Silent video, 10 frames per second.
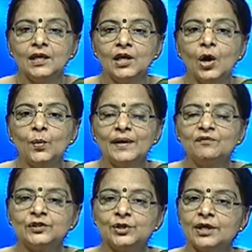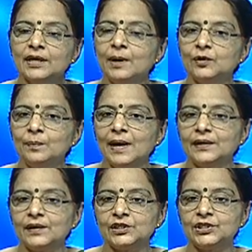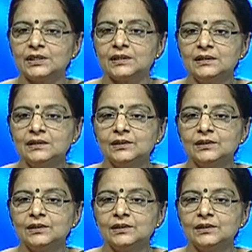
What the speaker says: Now, when we talk about migration,